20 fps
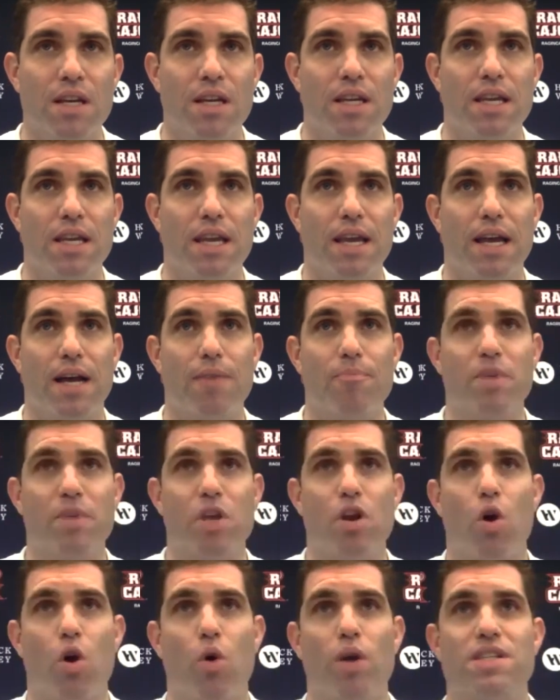Yeah,
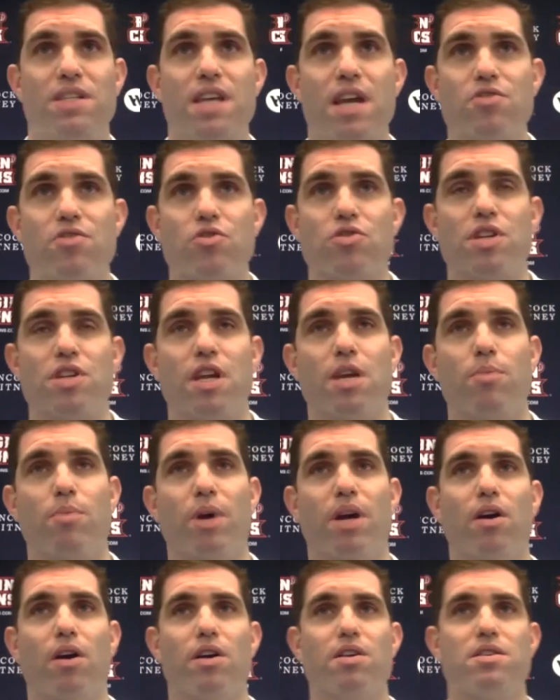it's interesting
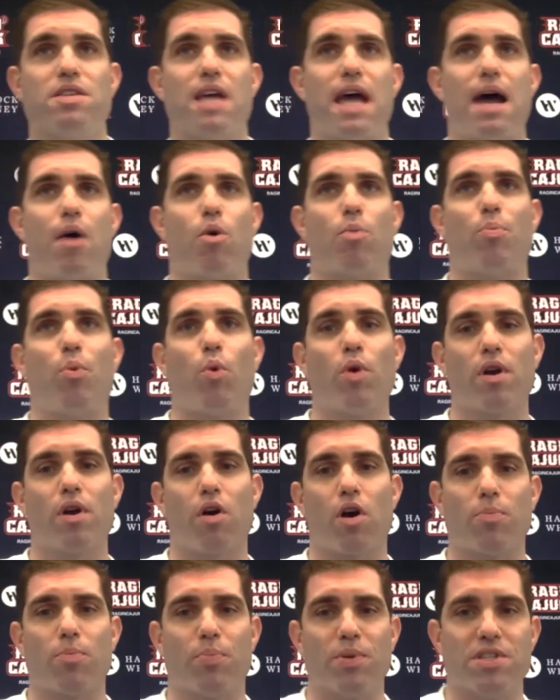because our point
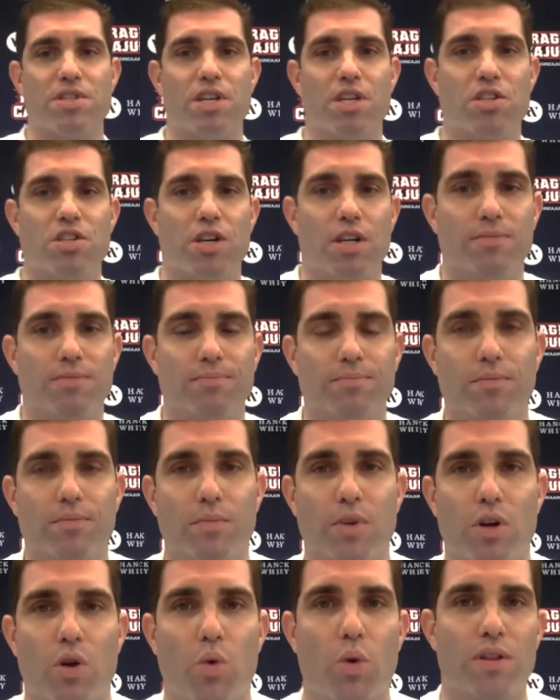guard position,
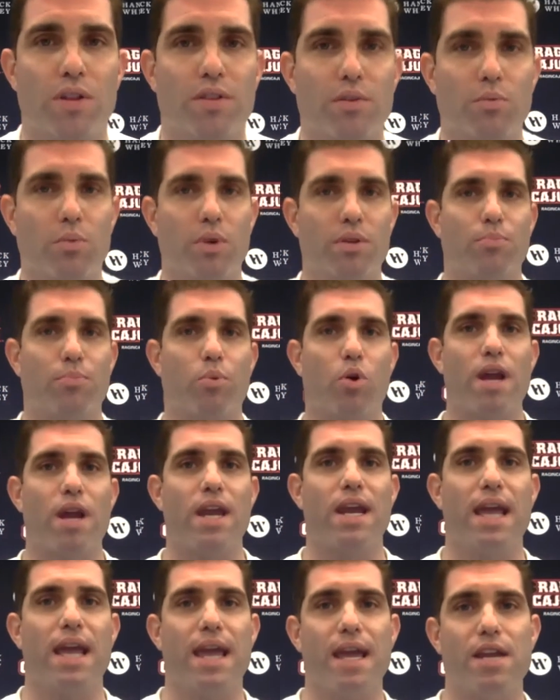with
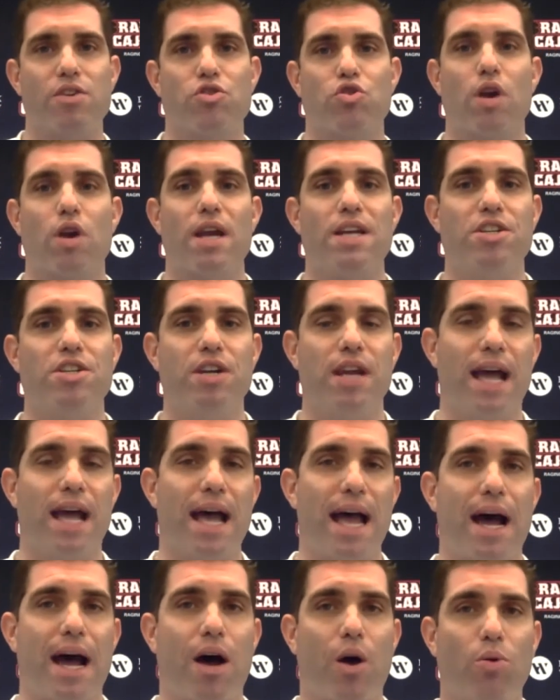Brayan and Trajan
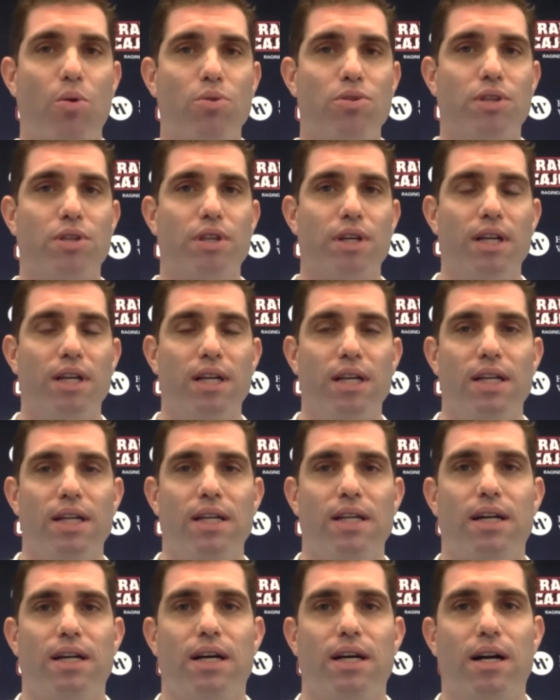out,
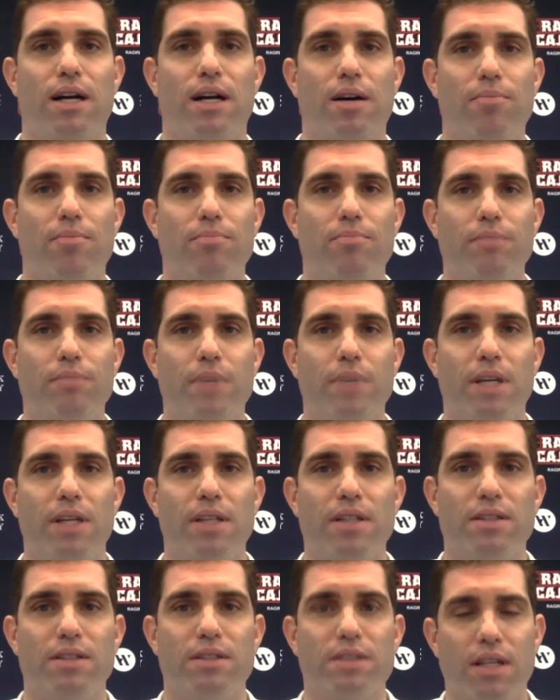
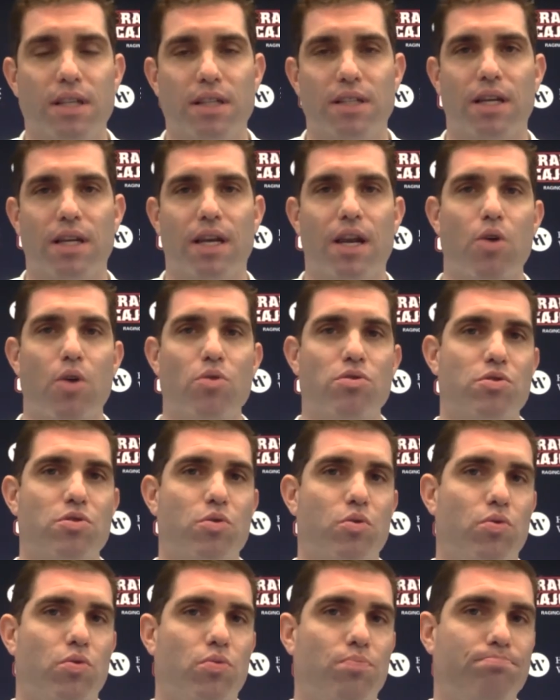it goes
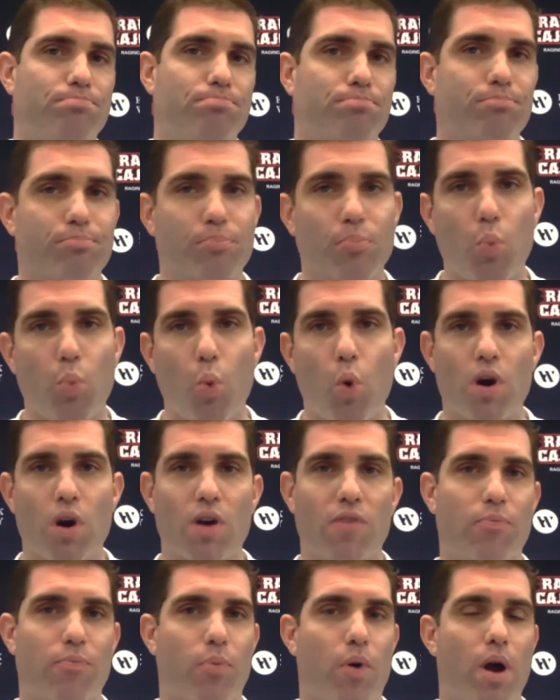to one
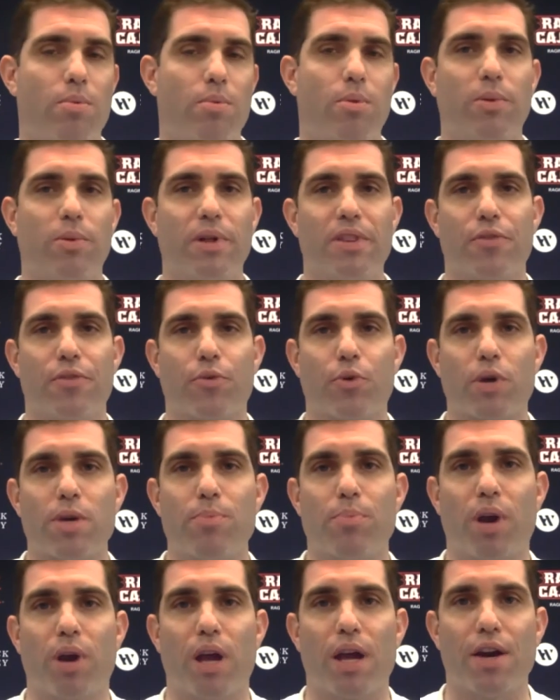of probably three
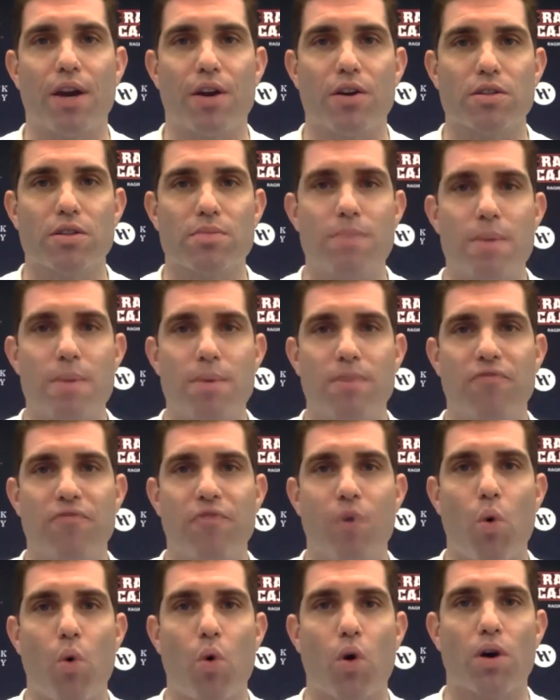players, maybe
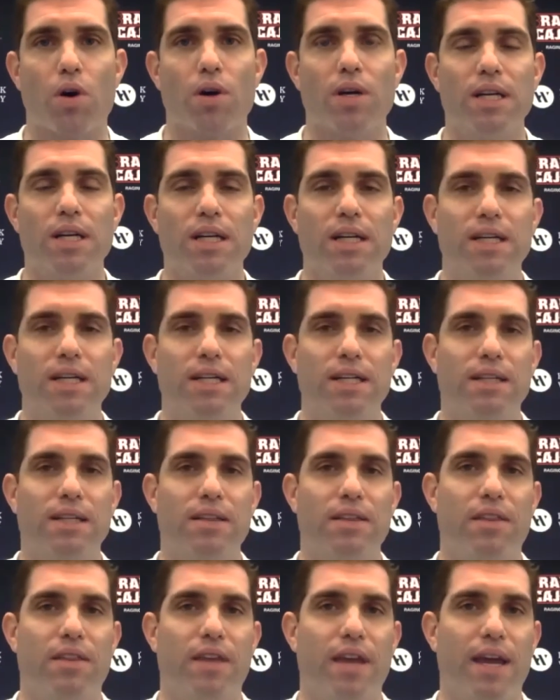four,
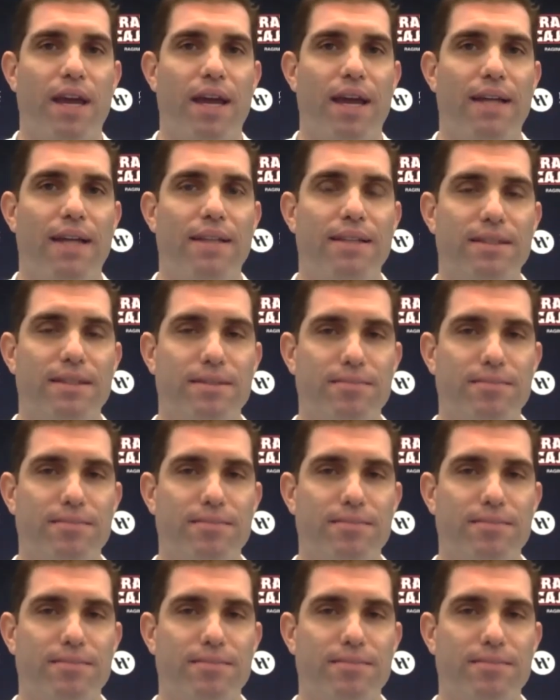that